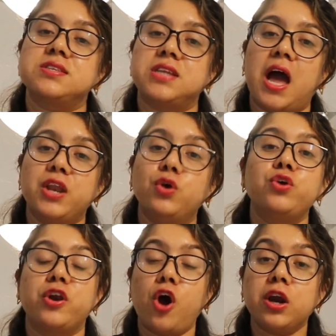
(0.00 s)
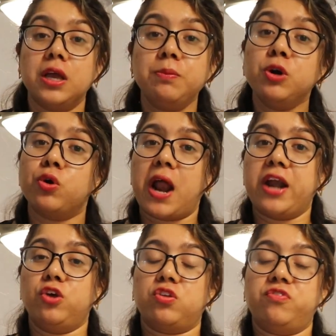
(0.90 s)
scenario you are not able to
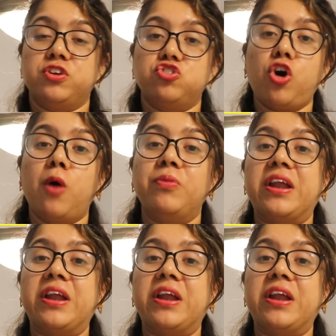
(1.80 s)
land yourself a job,